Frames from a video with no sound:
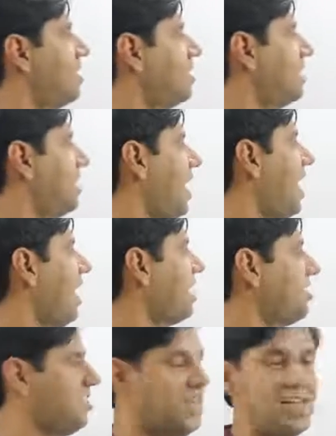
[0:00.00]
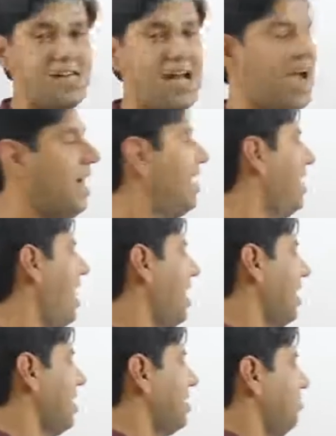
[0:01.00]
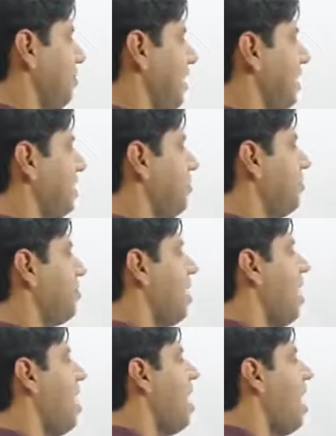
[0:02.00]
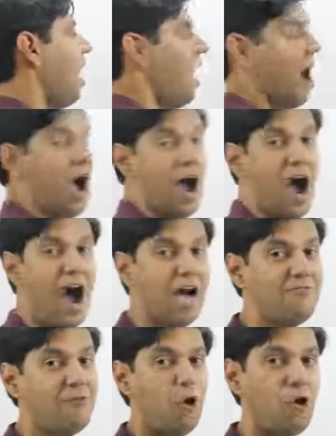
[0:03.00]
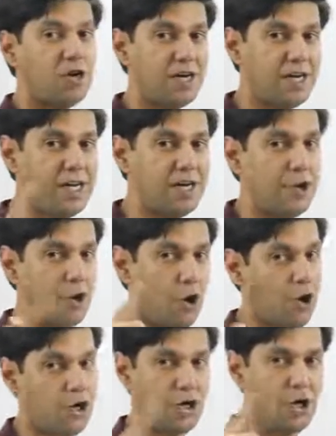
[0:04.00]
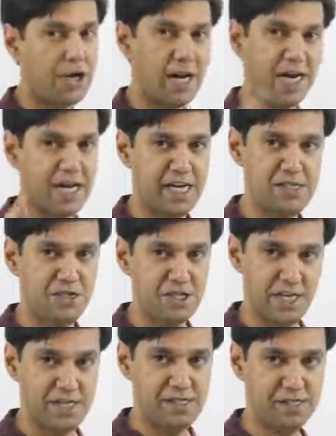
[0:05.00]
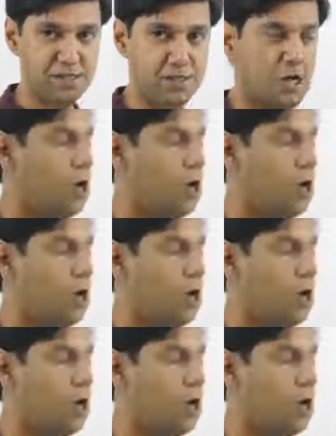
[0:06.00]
selection and arrangement. I've already drawn your attention